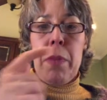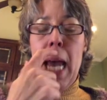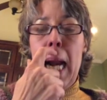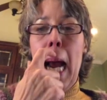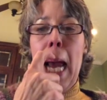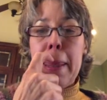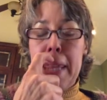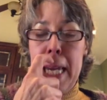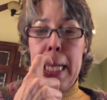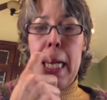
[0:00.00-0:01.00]
that I
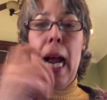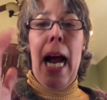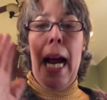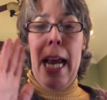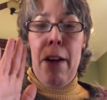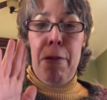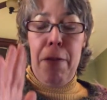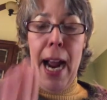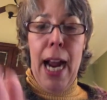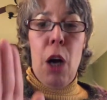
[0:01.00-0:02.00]
think I have
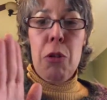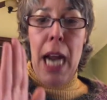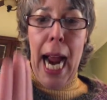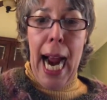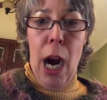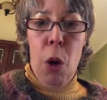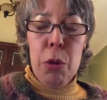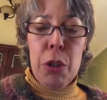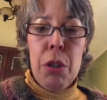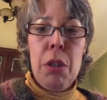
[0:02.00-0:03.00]
found
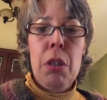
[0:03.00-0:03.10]
out